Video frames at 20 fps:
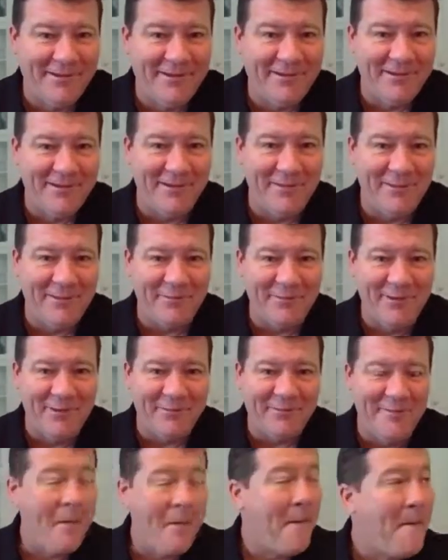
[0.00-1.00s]
you know what I
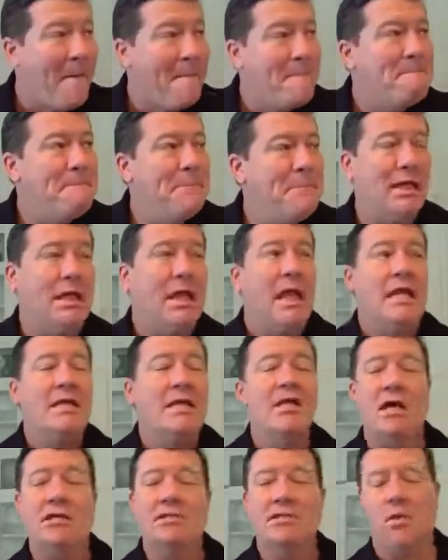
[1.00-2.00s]
mean? But
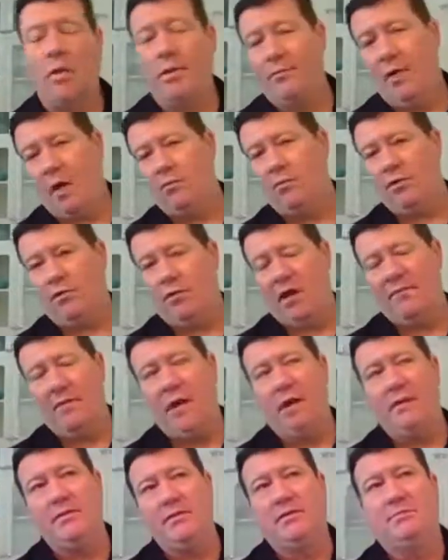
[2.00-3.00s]
so I, I, would drive
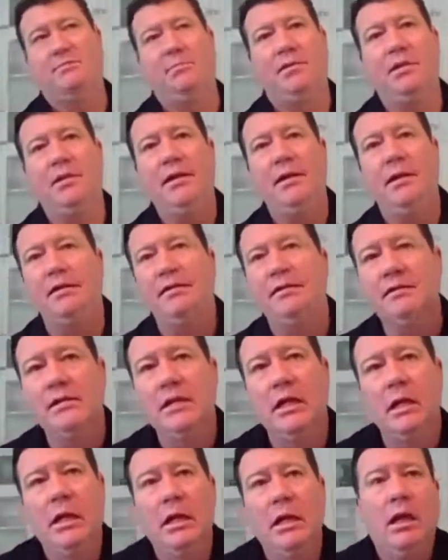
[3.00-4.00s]
by this
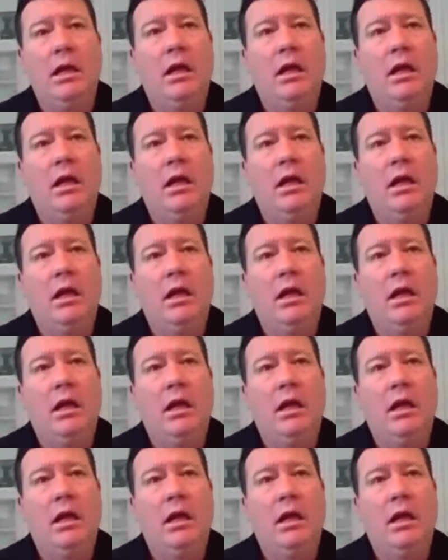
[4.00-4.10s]
place,